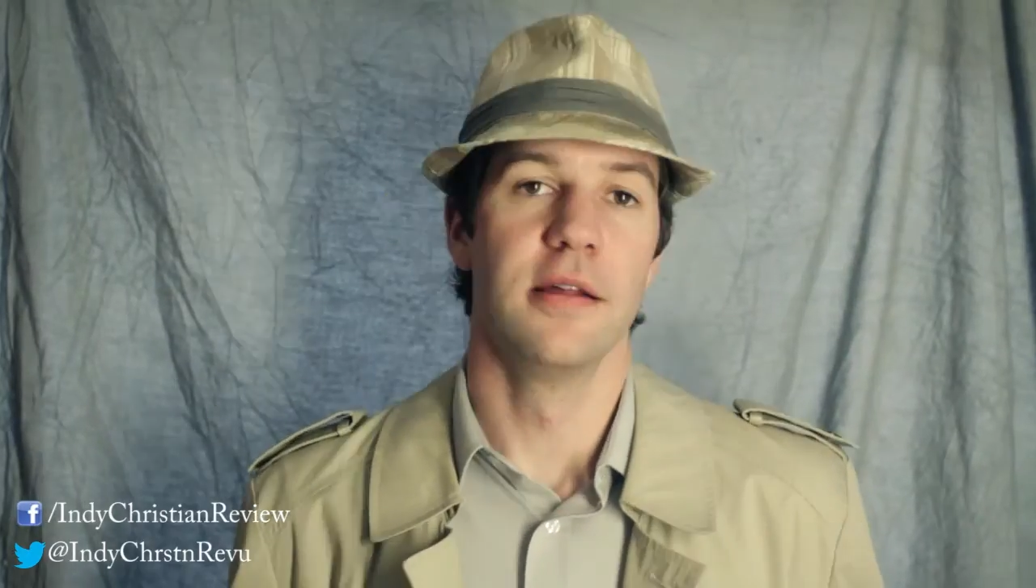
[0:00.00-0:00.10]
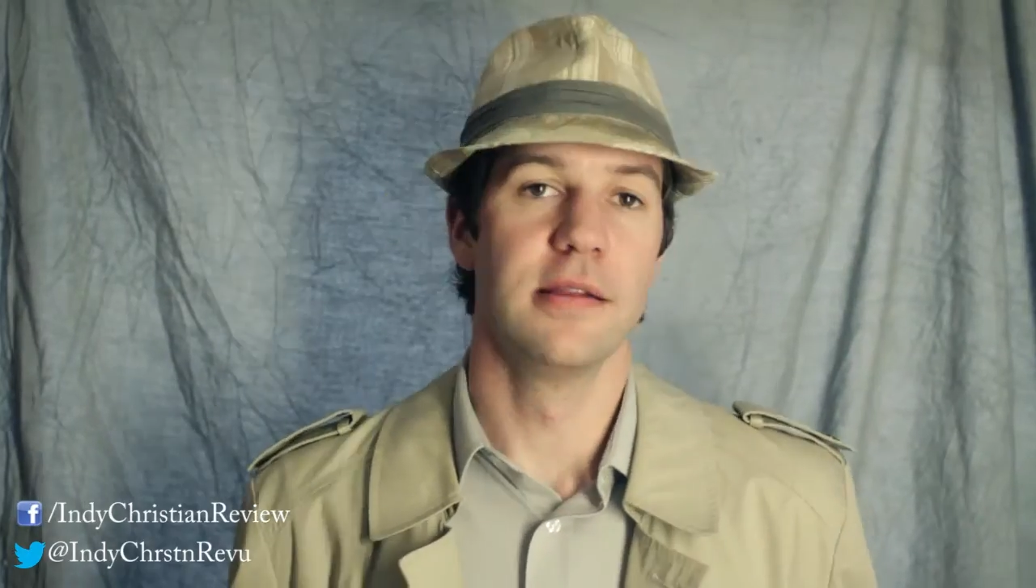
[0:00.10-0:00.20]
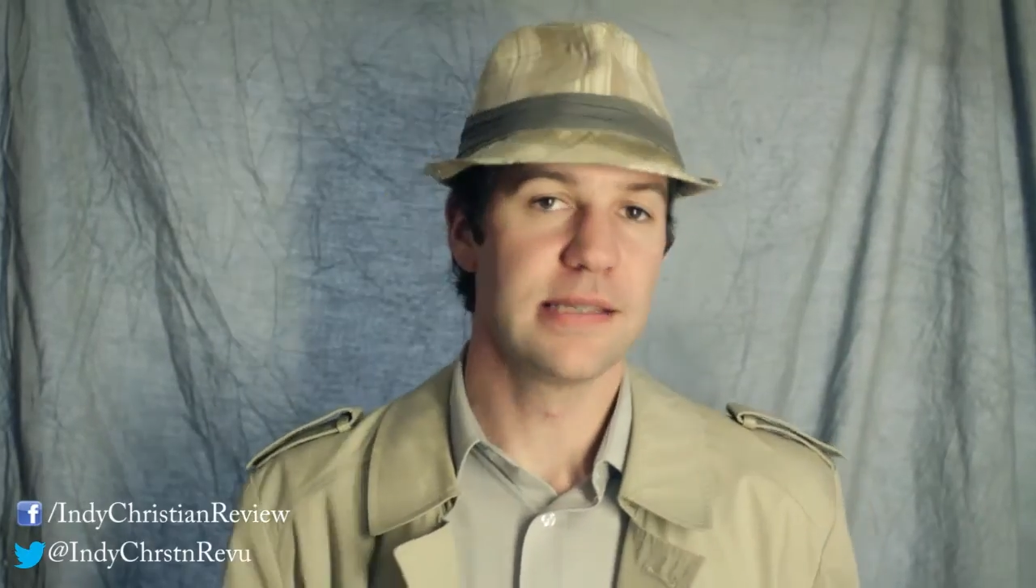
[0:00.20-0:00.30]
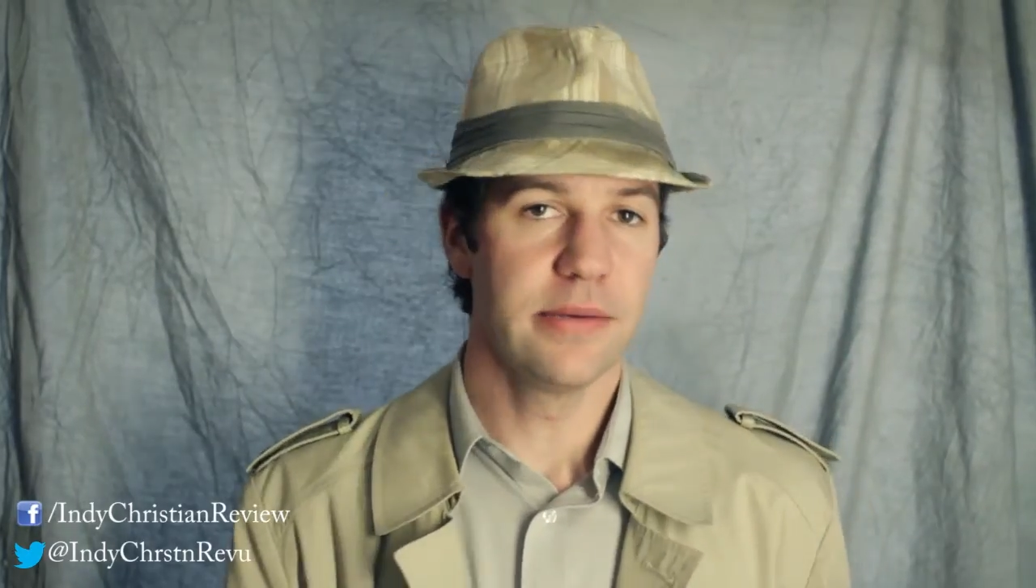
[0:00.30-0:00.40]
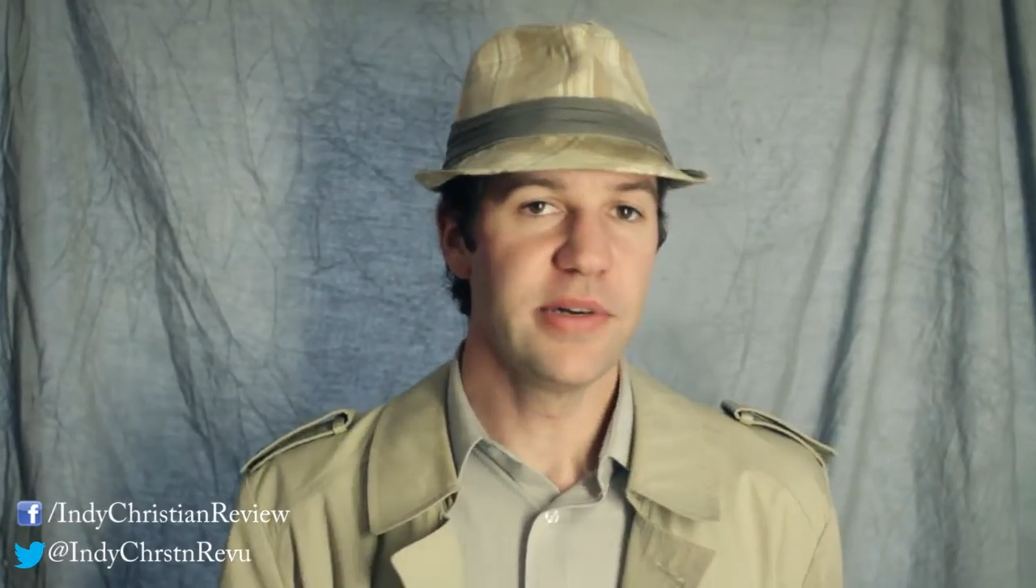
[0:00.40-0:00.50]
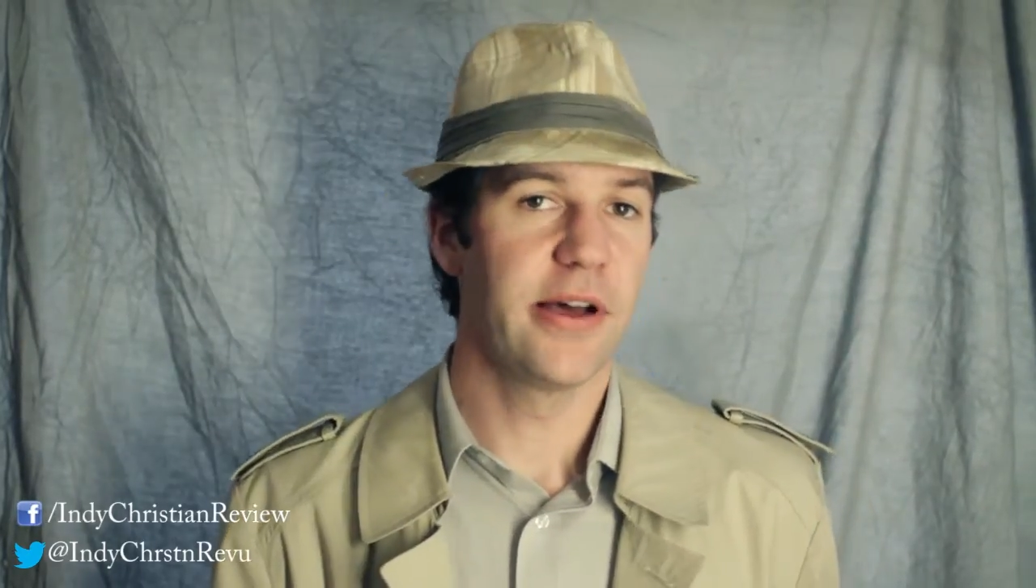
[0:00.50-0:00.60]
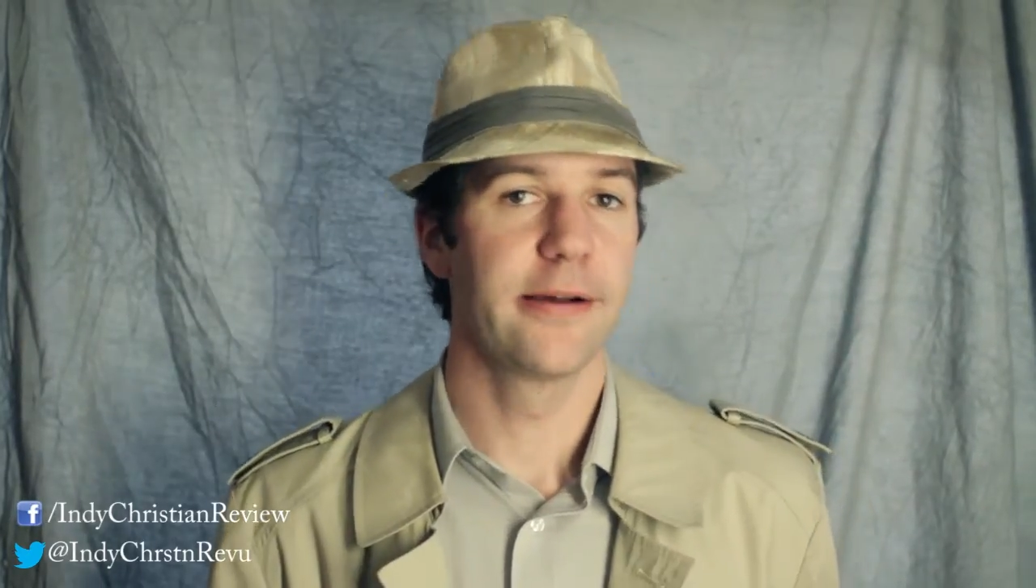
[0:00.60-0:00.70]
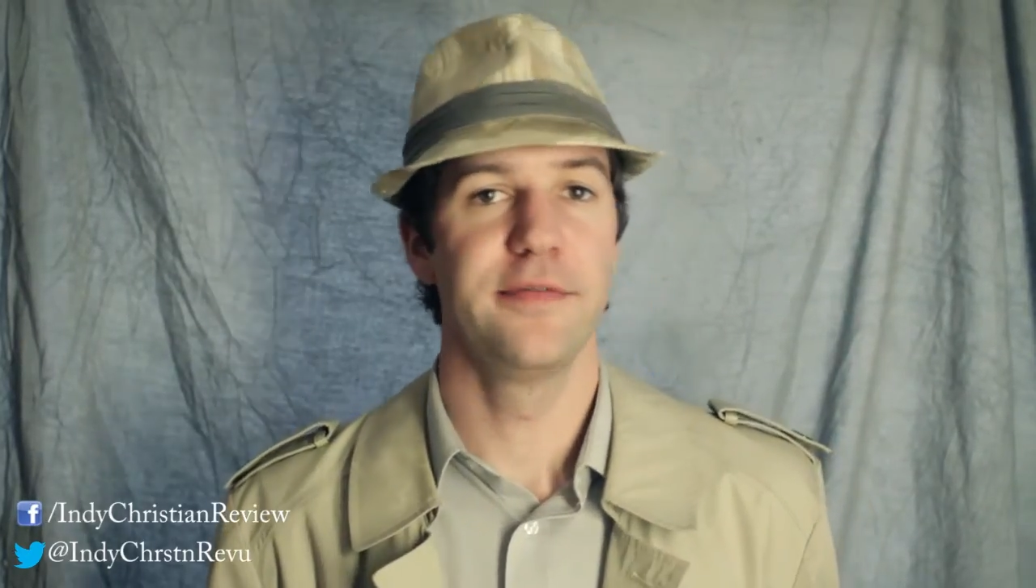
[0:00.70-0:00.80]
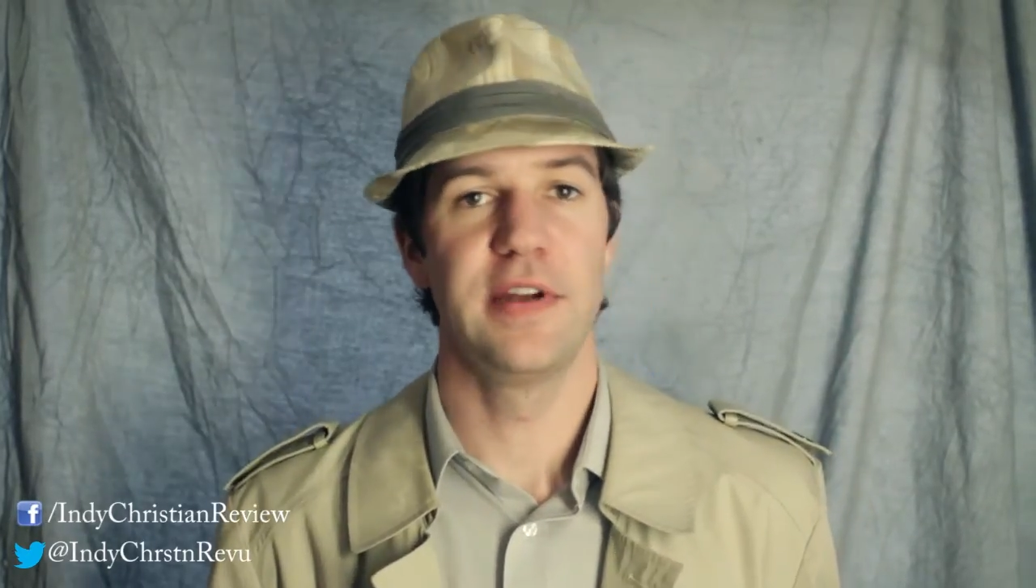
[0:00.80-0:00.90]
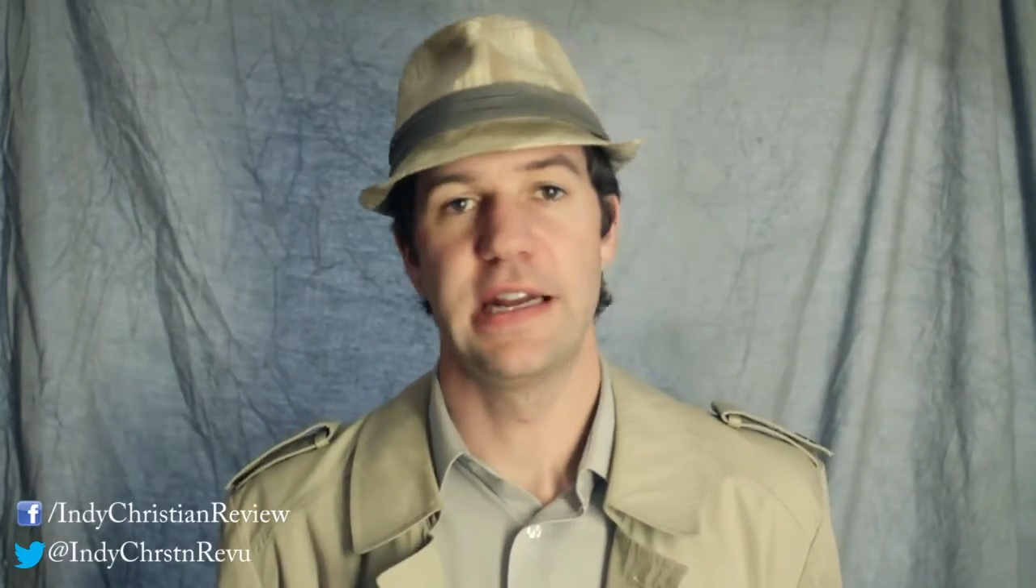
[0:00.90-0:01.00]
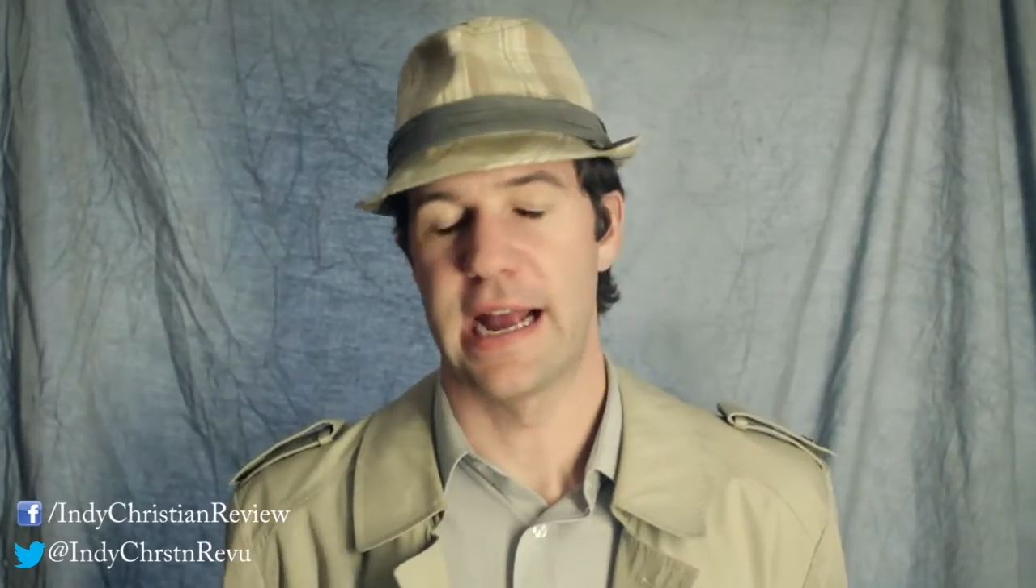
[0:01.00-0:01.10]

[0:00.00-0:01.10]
The cinematography